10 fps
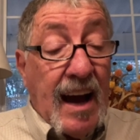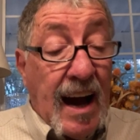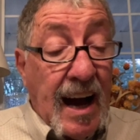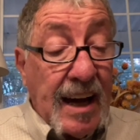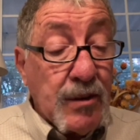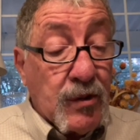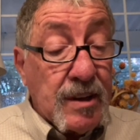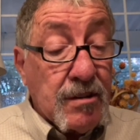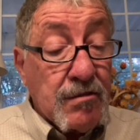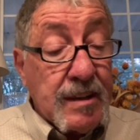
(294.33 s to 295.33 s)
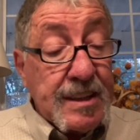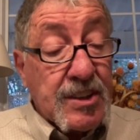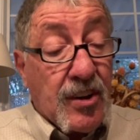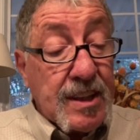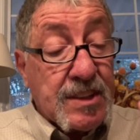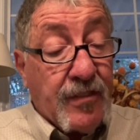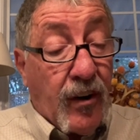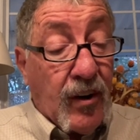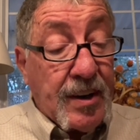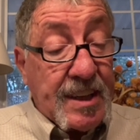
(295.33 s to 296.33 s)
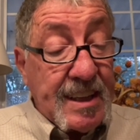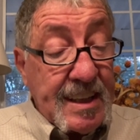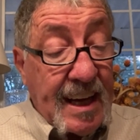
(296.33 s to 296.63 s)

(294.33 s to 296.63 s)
I will rejoice, for he